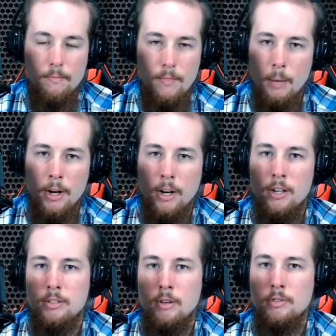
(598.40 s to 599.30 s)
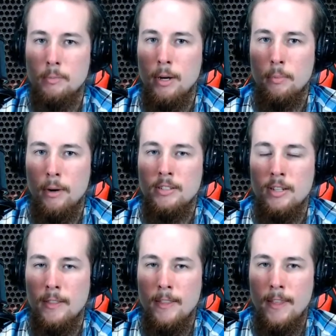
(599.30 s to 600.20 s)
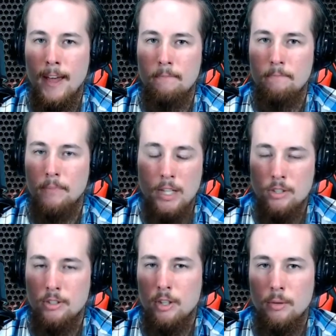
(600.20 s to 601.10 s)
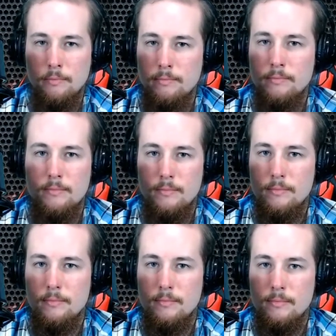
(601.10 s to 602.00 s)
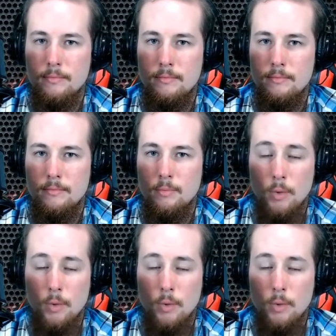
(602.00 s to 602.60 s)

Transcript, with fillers: America deserves a better president than that. They just do. We